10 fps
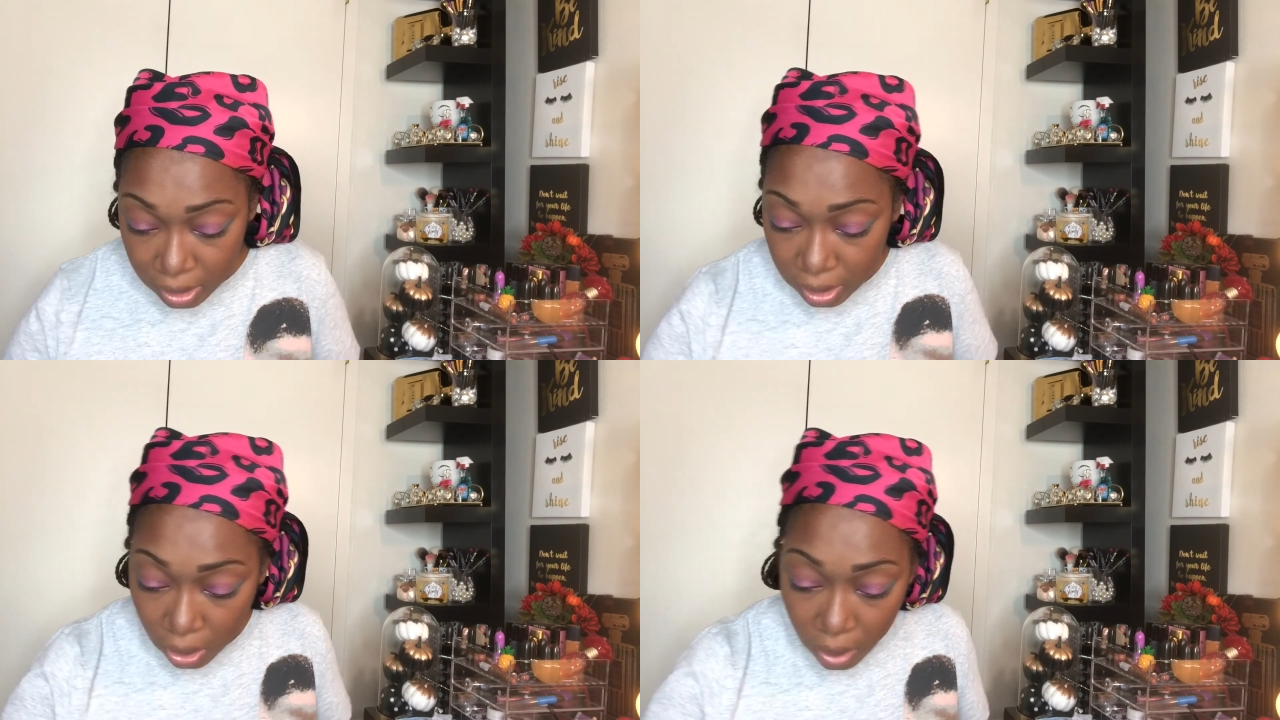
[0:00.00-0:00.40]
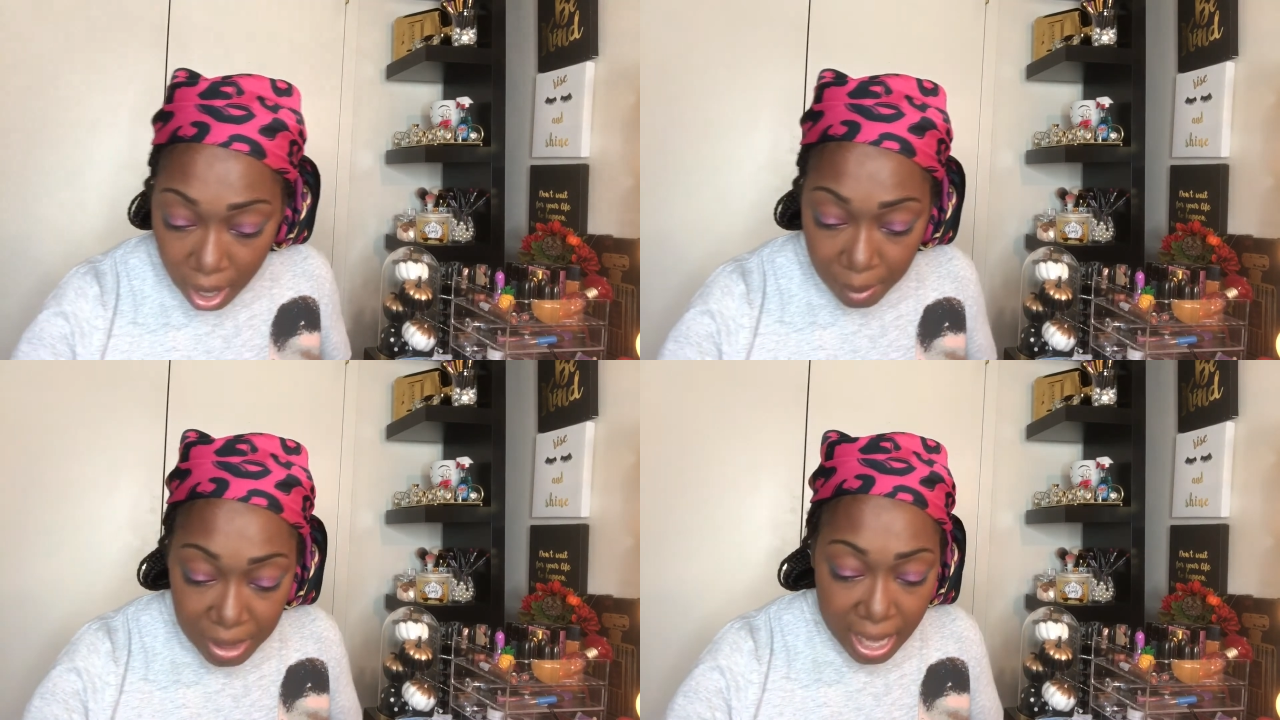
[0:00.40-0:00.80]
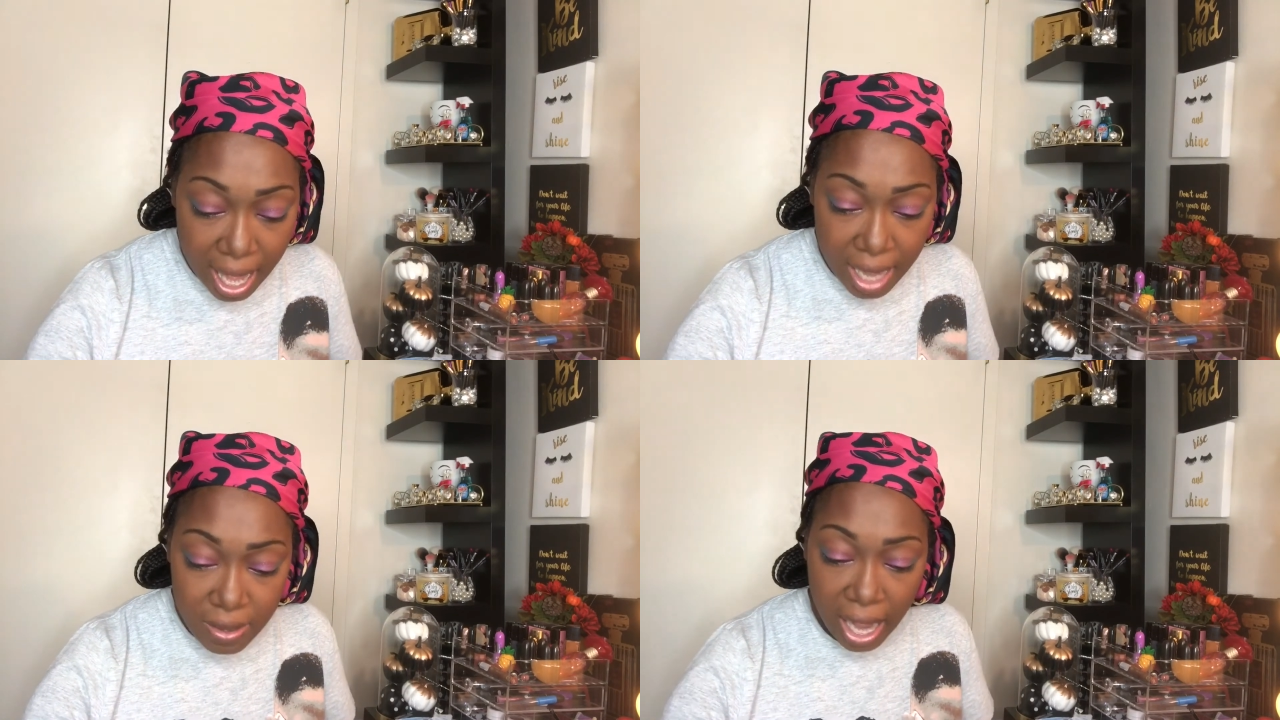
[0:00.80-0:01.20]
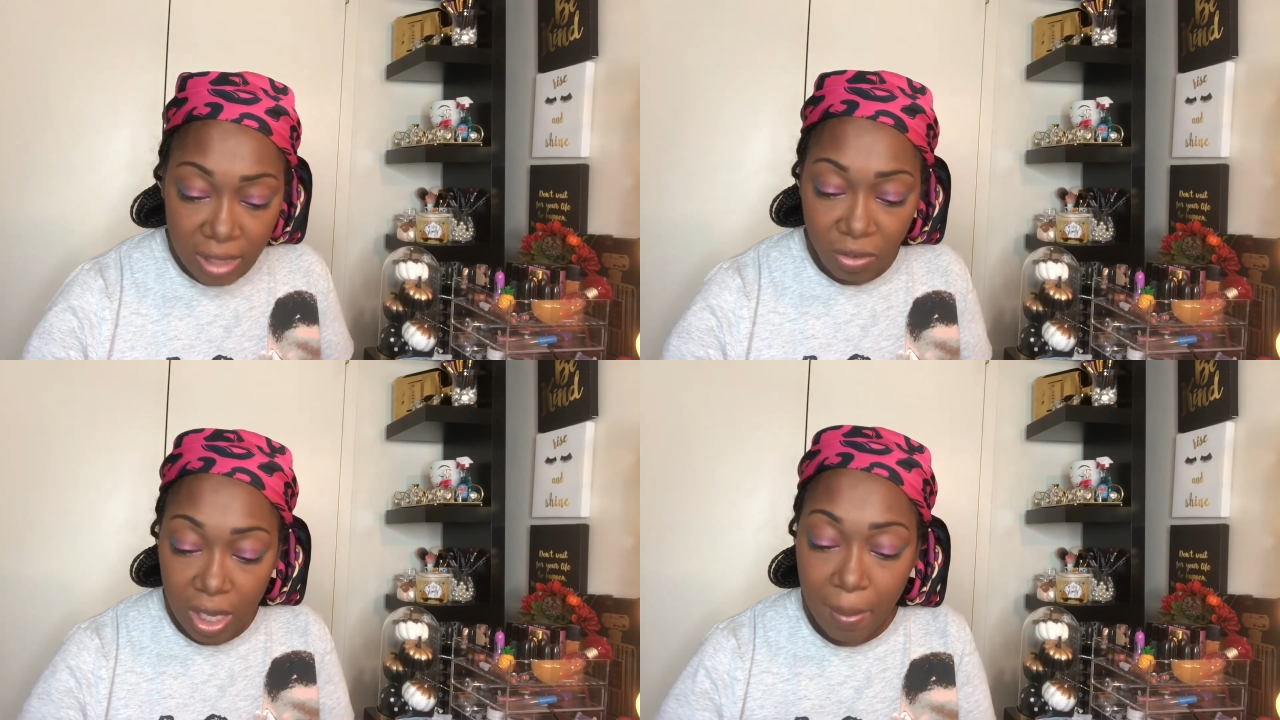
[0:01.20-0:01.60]
So yeah, how you guys
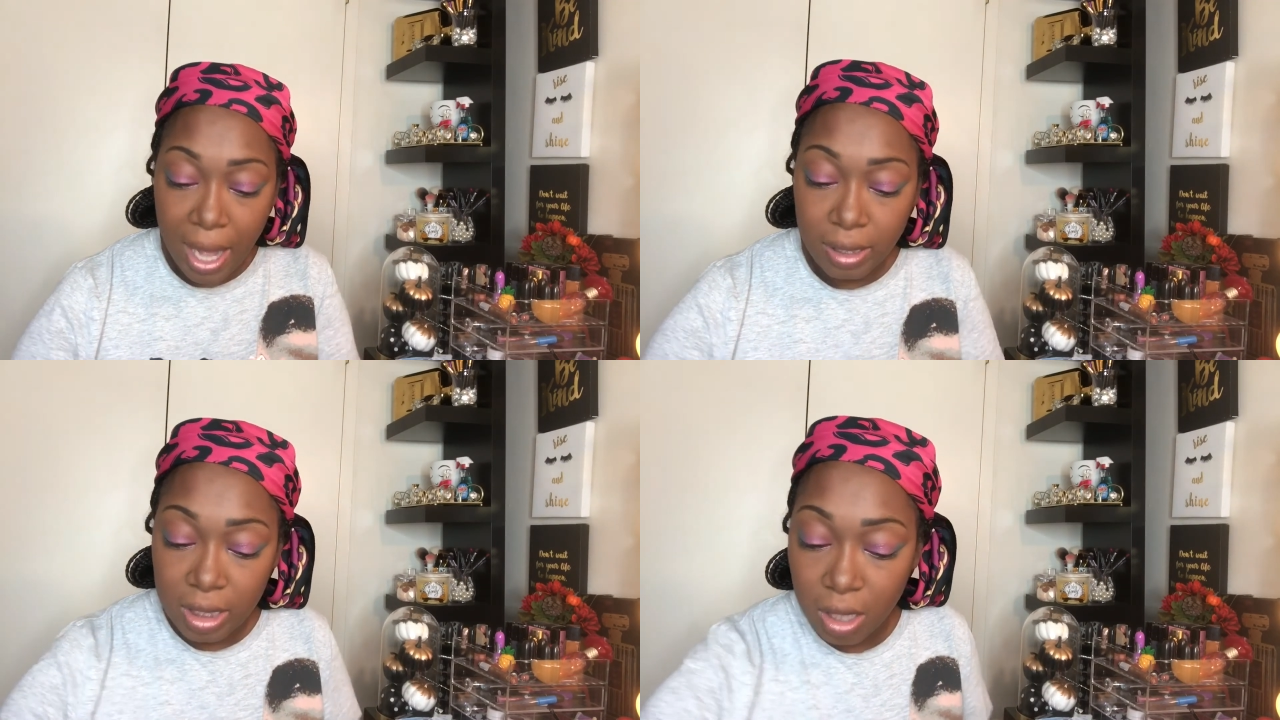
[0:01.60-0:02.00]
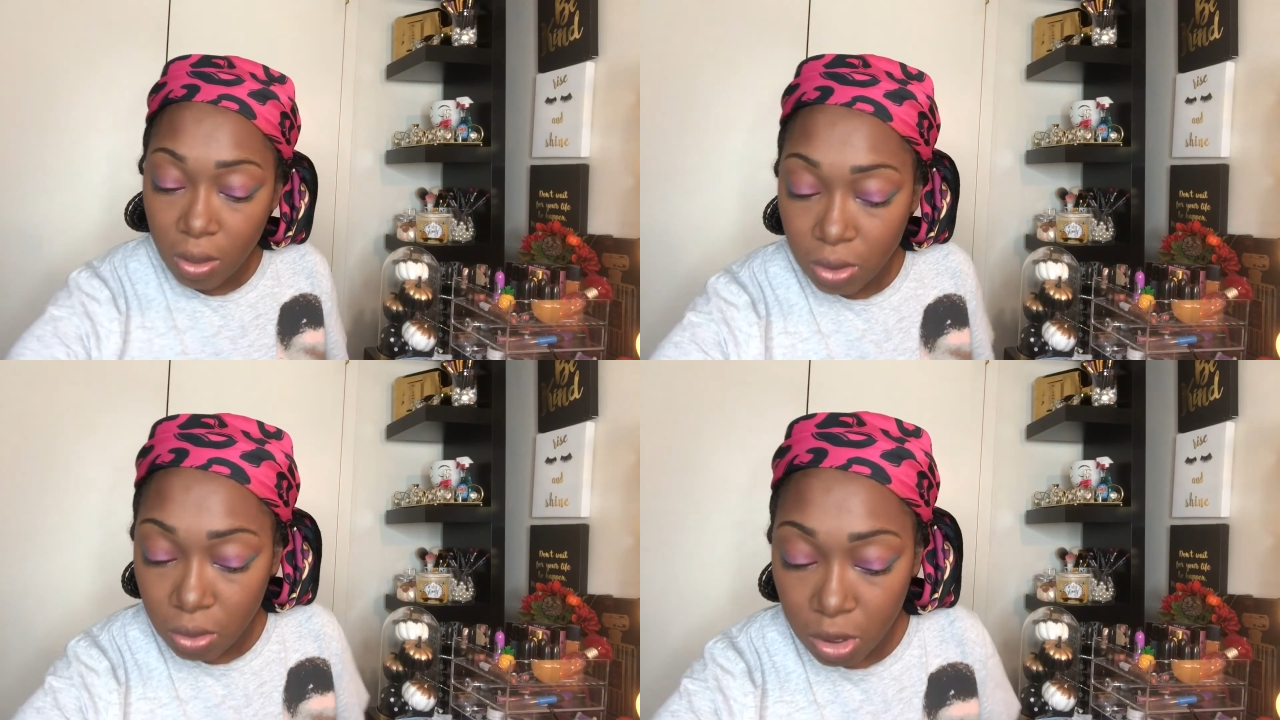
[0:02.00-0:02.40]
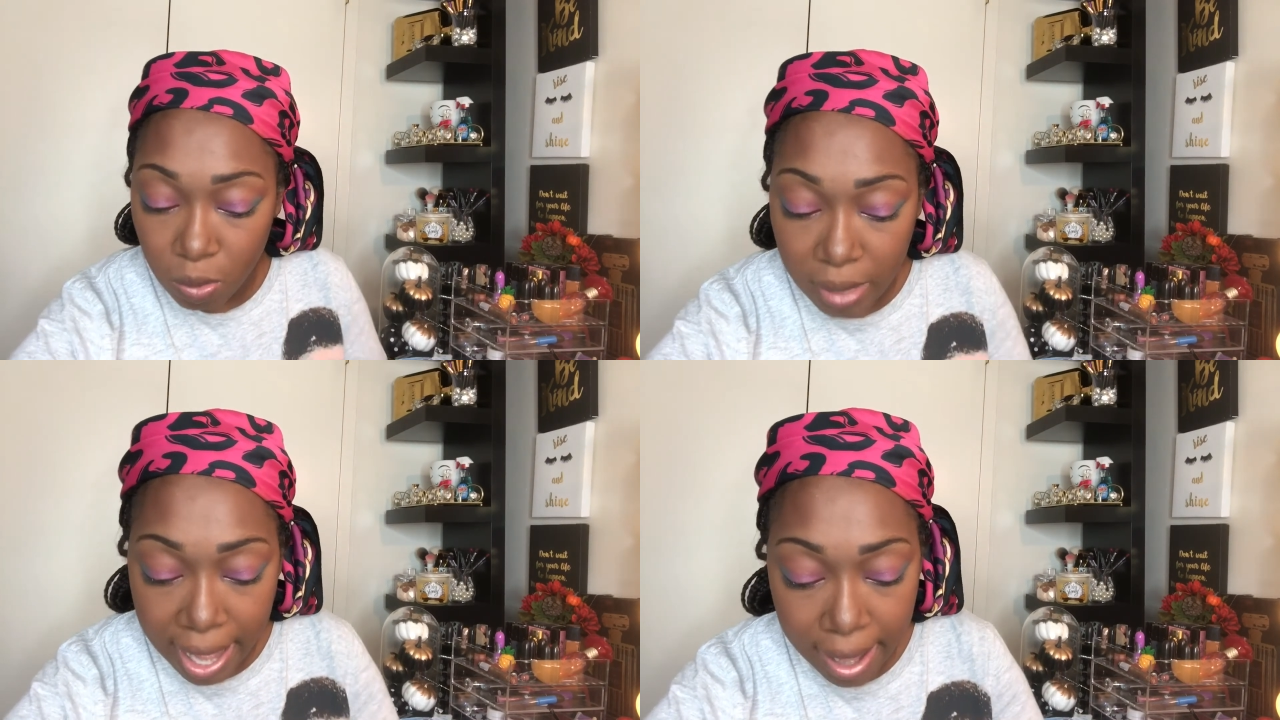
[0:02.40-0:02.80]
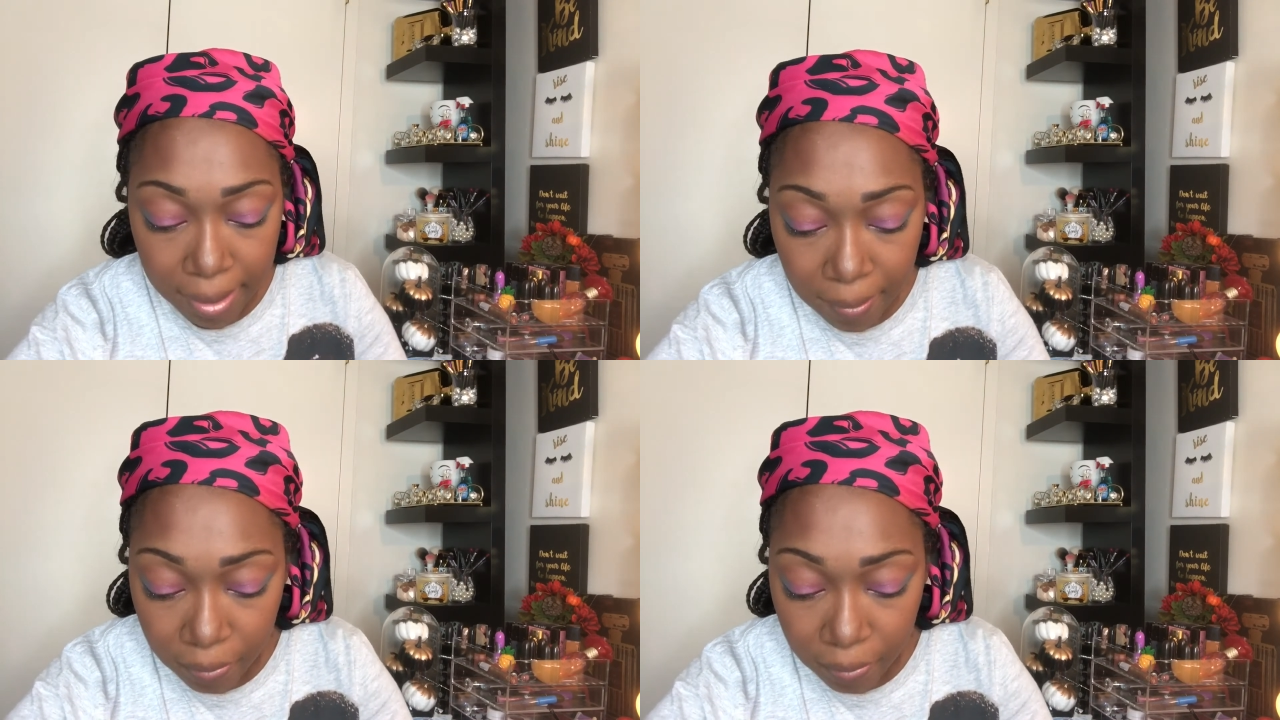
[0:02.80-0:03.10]
feel about this whole YouTube Black?